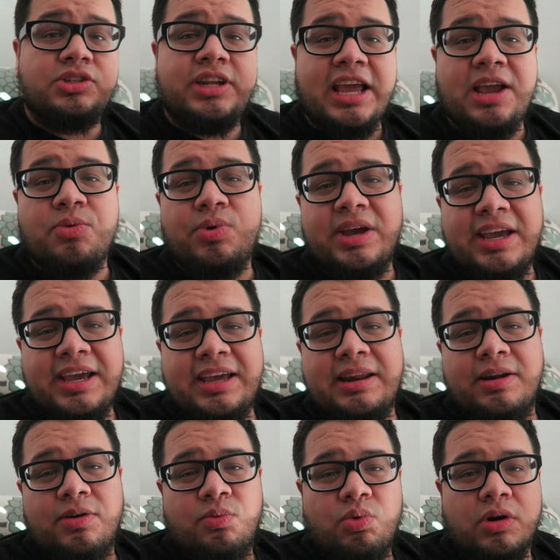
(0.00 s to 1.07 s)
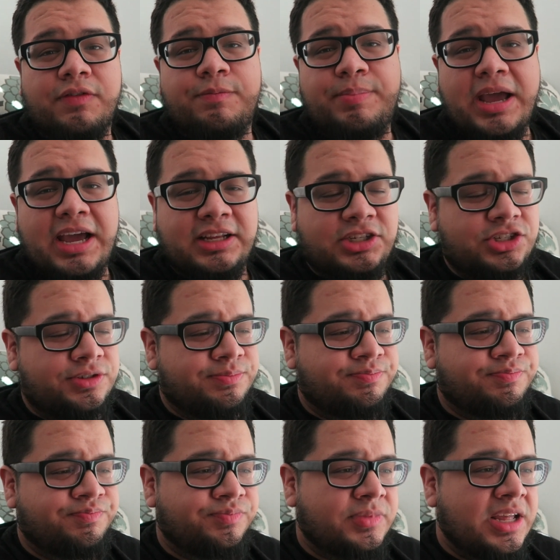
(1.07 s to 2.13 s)
Today we hit a rough patch.
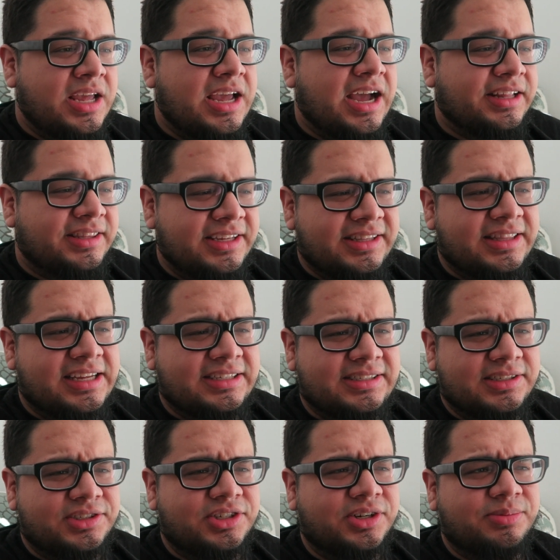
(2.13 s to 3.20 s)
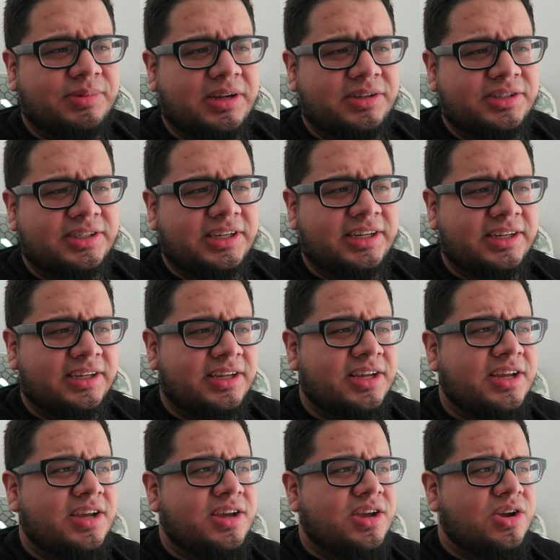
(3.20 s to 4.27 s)
I think that's the term how you say it.
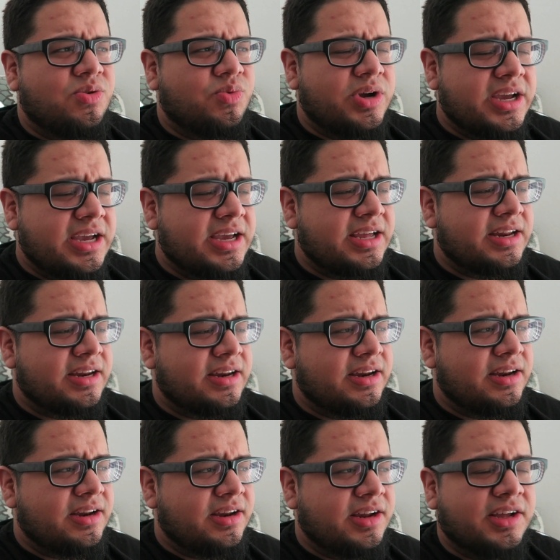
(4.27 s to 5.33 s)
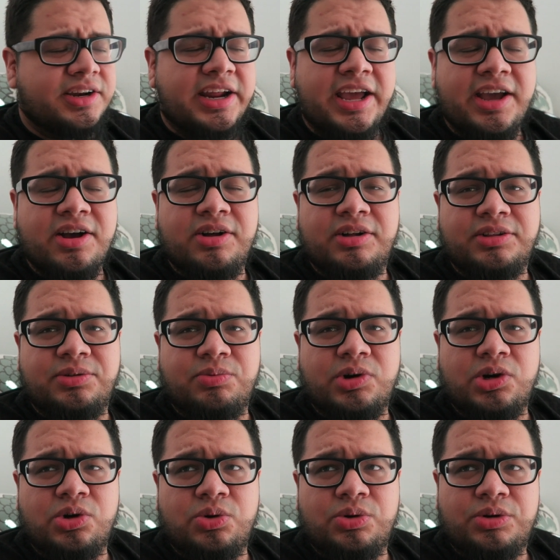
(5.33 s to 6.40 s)
We hit a nail on the
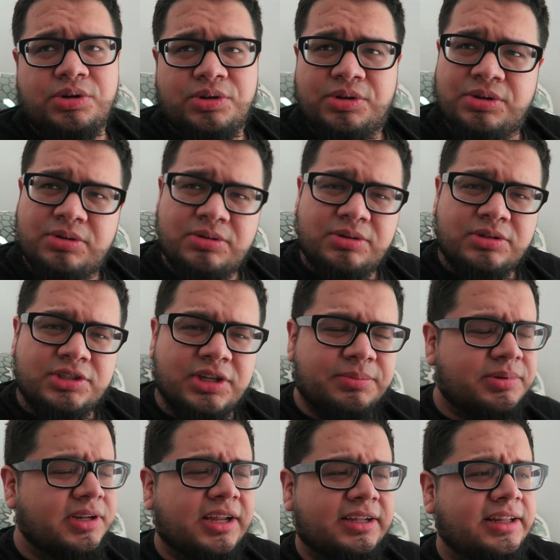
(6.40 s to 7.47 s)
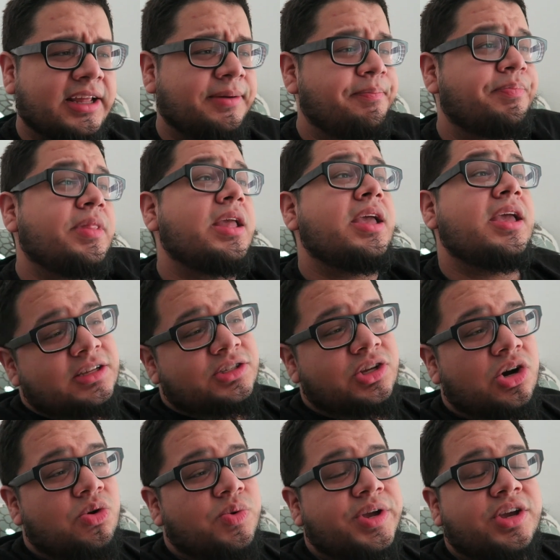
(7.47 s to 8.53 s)
road, or something like that.
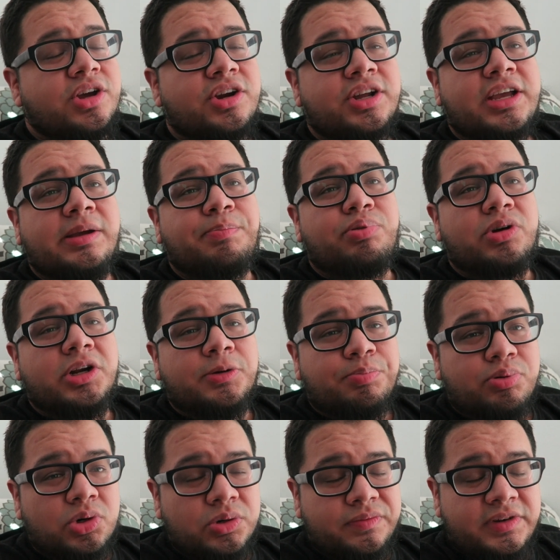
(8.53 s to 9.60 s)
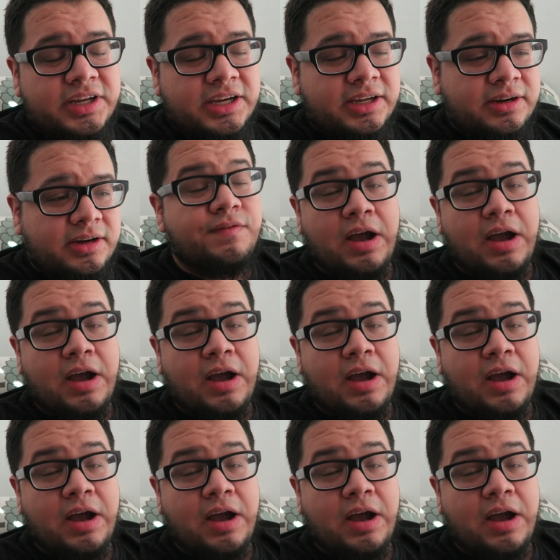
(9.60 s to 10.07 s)
So we couldn't get pre-approved yet.